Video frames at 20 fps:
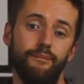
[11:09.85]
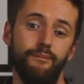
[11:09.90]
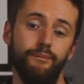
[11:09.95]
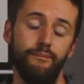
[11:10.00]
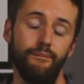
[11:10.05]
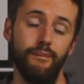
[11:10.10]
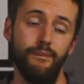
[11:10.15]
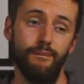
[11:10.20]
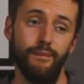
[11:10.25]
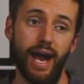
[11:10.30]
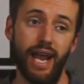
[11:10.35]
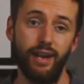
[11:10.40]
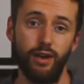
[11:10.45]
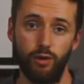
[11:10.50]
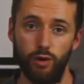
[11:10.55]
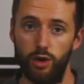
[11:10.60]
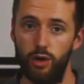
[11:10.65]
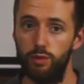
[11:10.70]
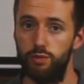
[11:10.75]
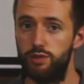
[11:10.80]

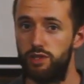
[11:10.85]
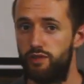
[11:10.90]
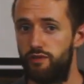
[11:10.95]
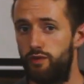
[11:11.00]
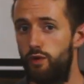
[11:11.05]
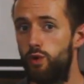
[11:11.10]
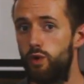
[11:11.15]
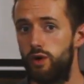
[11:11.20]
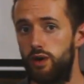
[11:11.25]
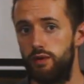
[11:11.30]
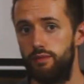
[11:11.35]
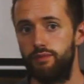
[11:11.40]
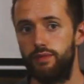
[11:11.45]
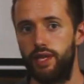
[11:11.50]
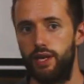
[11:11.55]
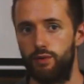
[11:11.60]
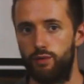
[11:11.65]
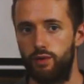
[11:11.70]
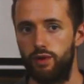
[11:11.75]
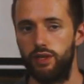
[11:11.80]
microbes form
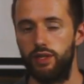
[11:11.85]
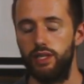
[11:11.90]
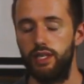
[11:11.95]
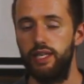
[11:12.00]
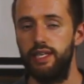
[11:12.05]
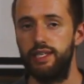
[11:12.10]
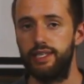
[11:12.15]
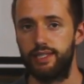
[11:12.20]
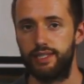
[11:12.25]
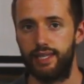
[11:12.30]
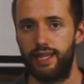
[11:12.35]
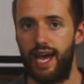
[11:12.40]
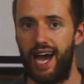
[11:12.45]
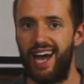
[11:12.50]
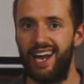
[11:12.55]
that release